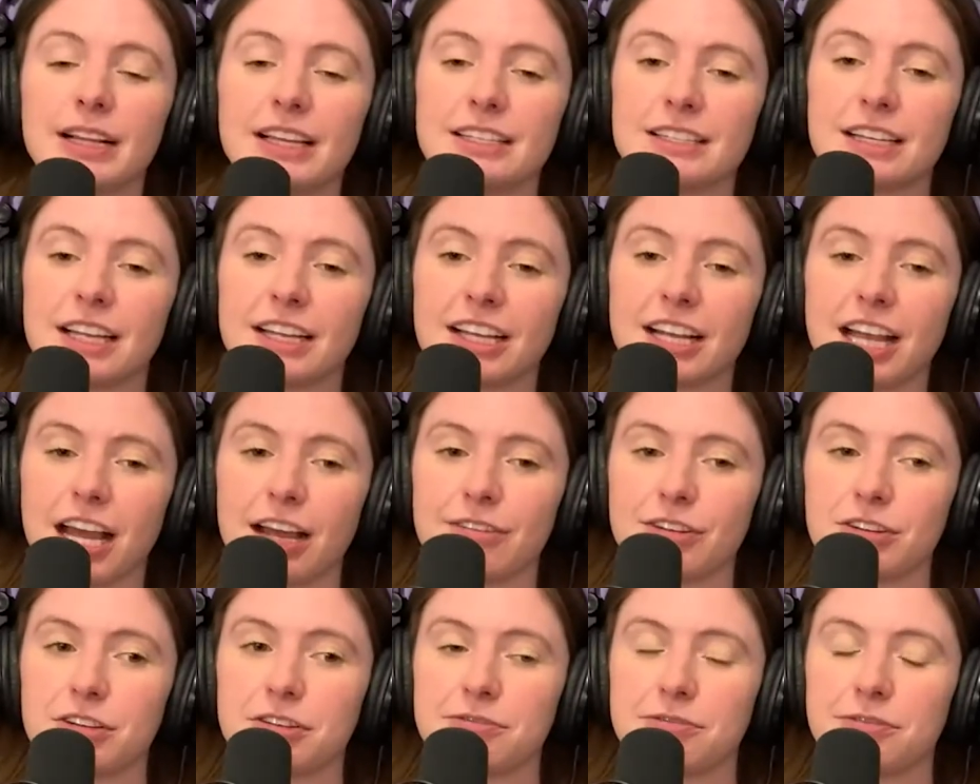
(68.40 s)
on the
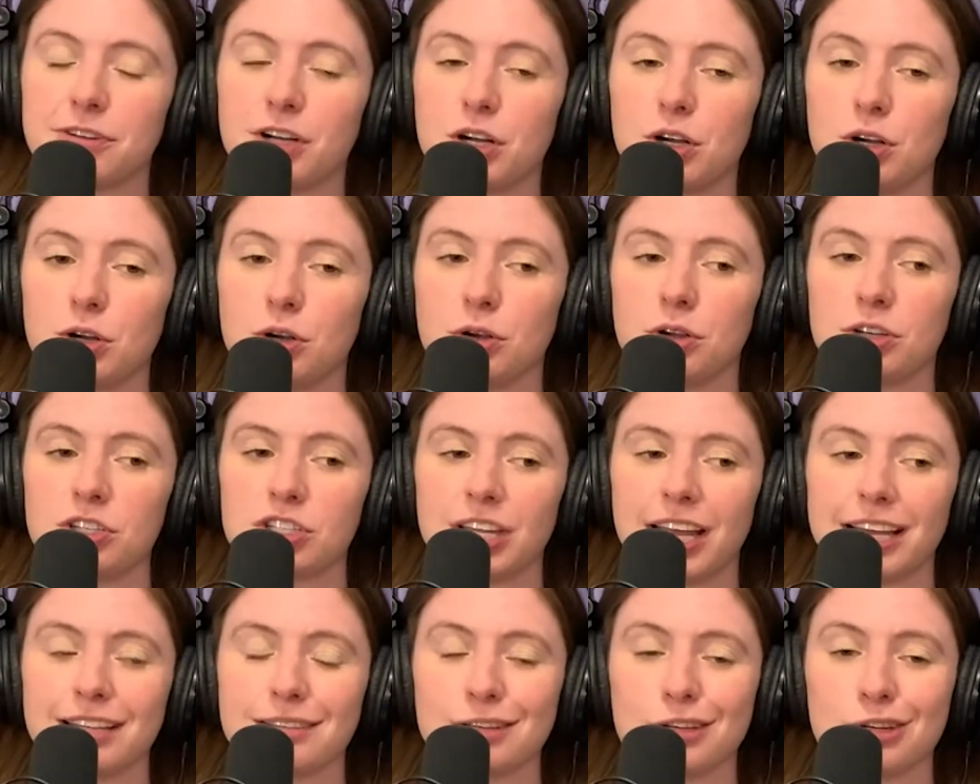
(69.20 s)
cover of Vogue.
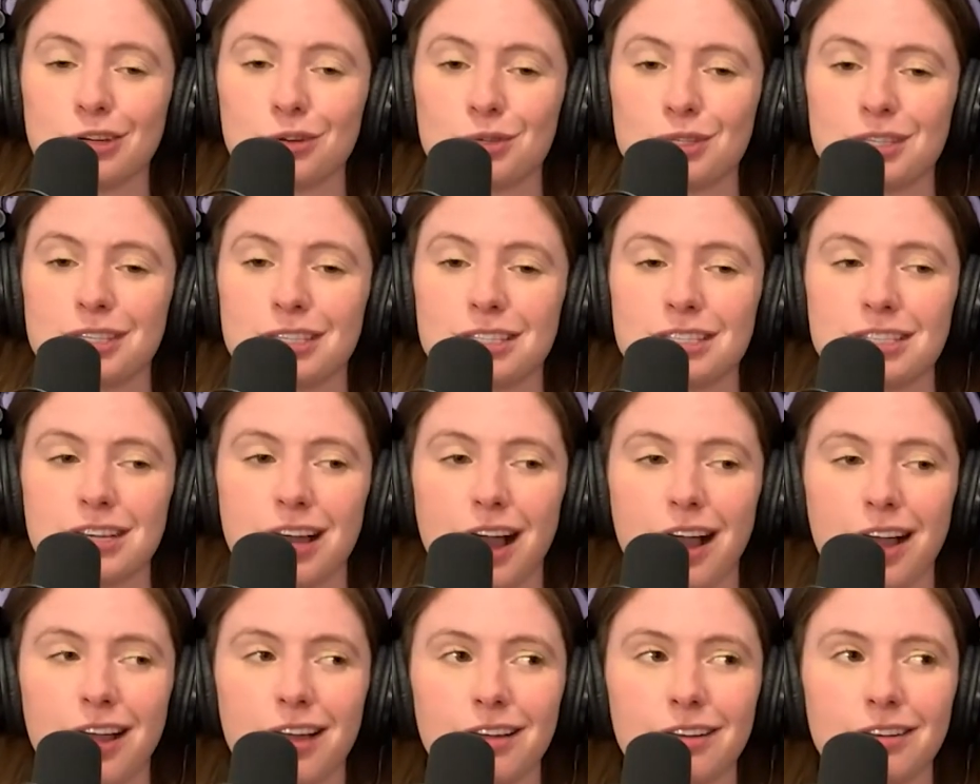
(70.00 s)
She has a new
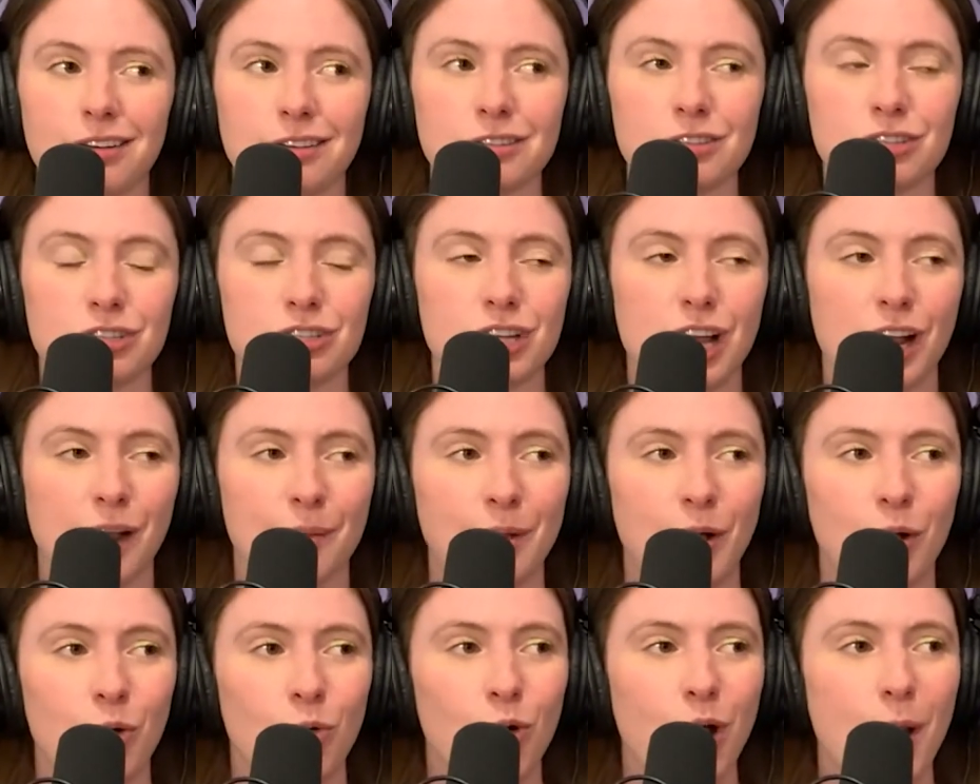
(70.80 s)
style. She's talking
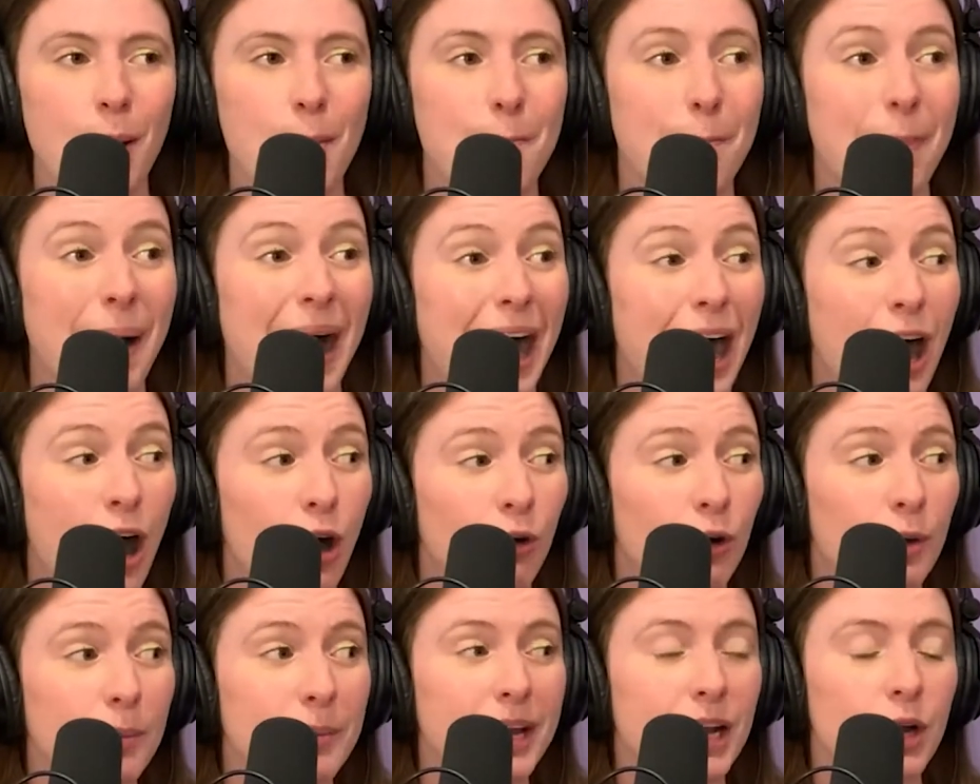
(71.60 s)
about
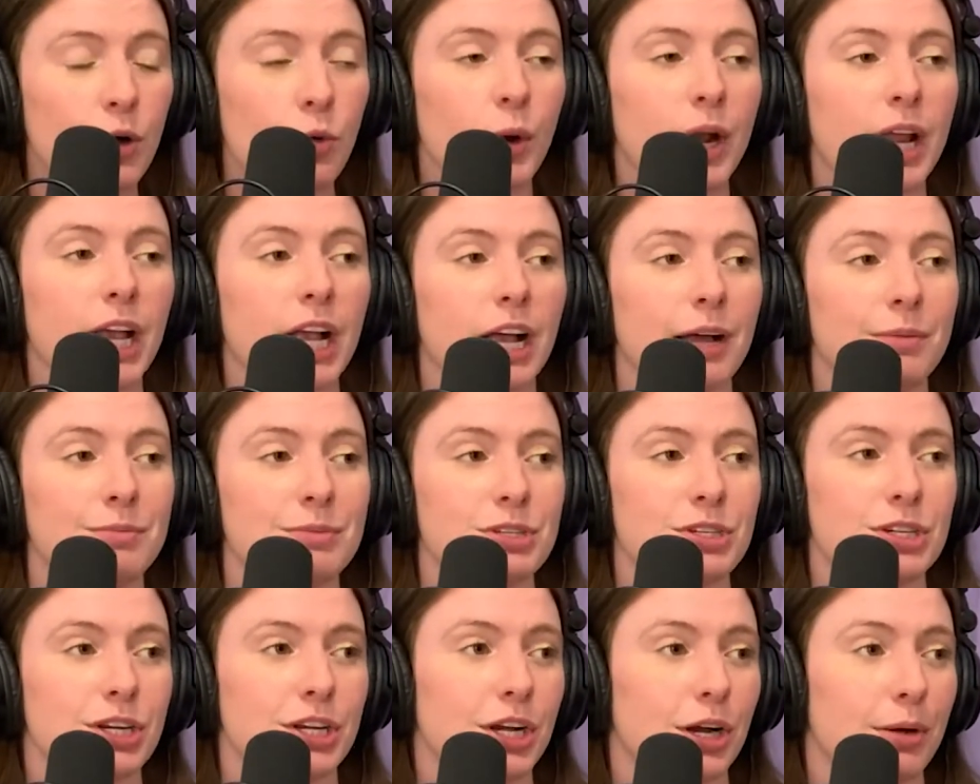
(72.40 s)
empowerment when it
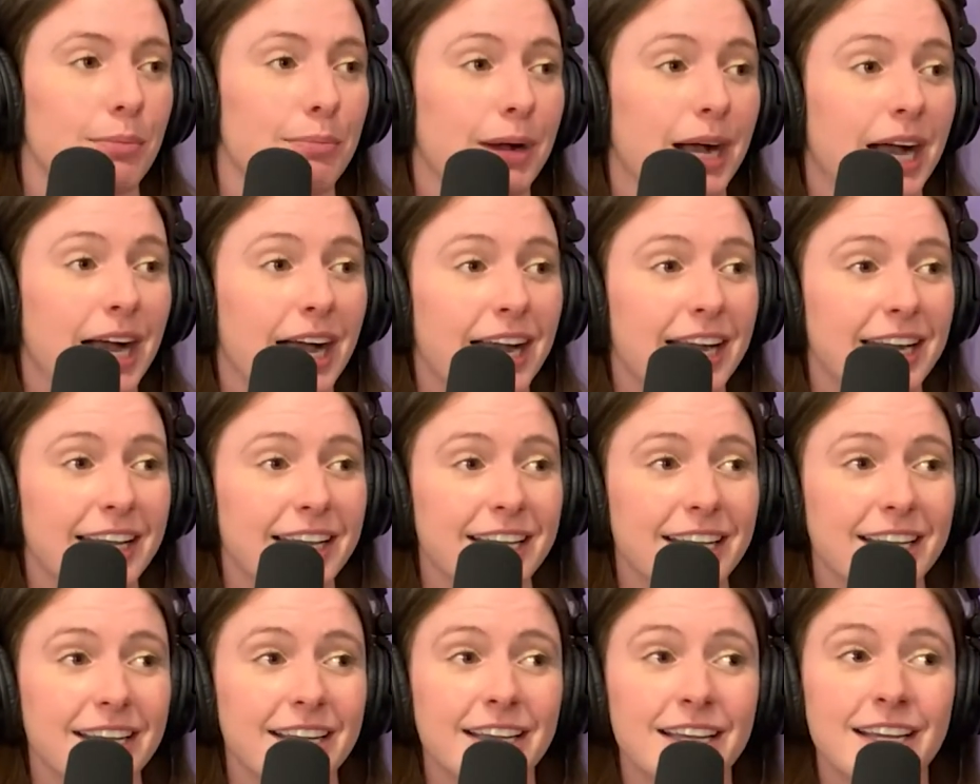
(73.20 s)
comes to your
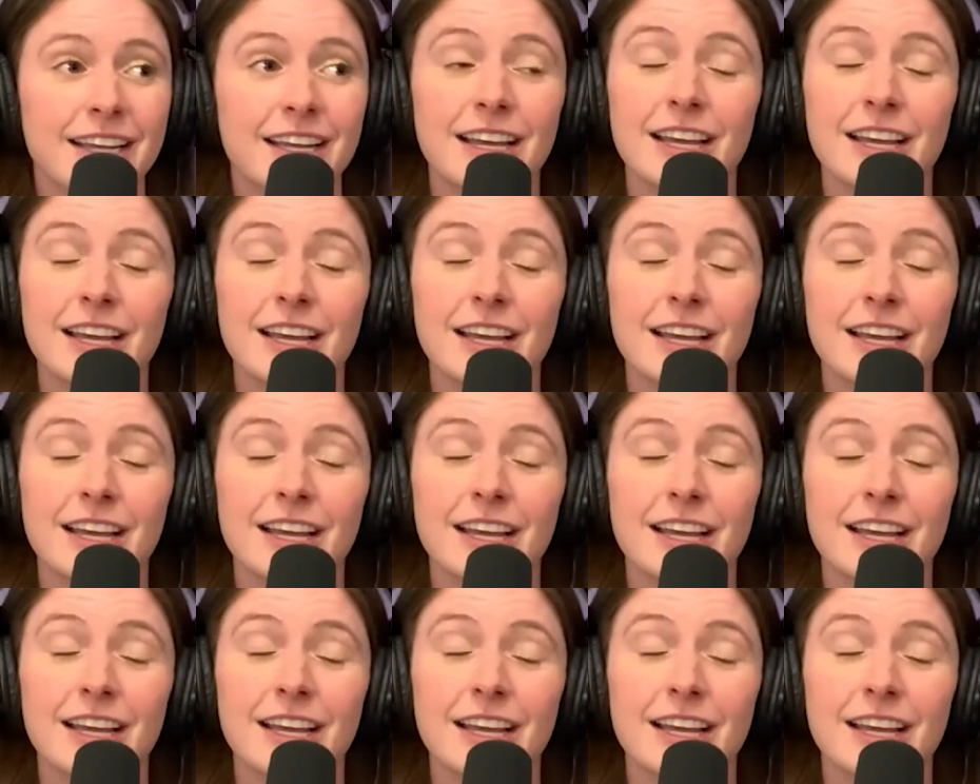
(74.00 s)
body.